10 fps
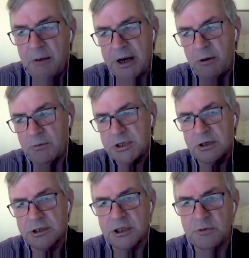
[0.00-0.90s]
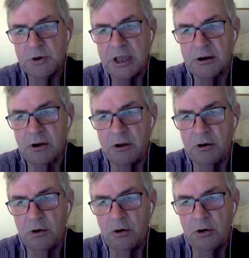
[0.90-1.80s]
But our muscles, as we get
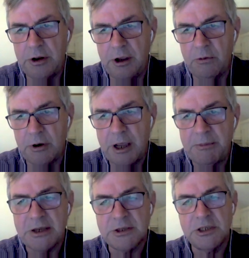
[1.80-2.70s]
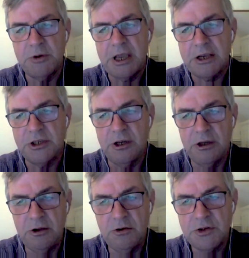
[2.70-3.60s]
older, what happens is we
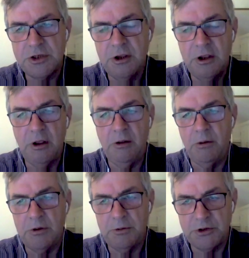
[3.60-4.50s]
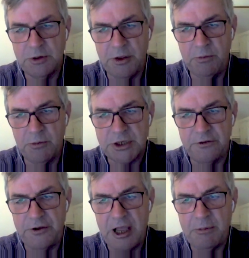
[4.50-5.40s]
actually lose some of the
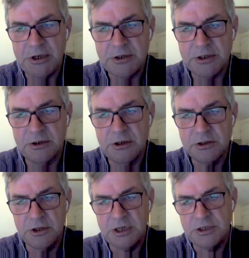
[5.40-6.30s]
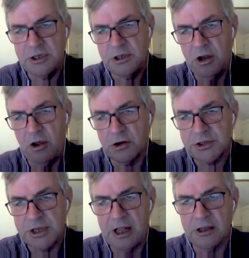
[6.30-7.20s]
muscle fibers. So these are these
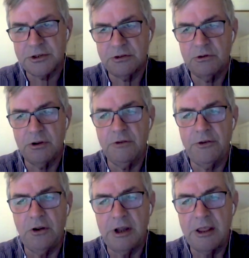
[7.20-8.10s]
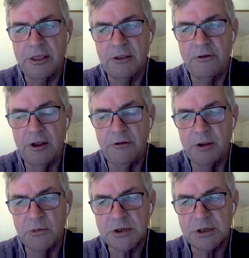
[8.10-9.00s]
long cells that run the full length
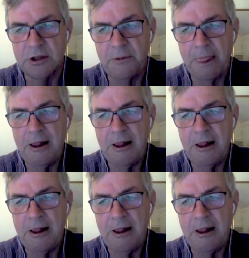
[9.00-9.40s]
of the muscle.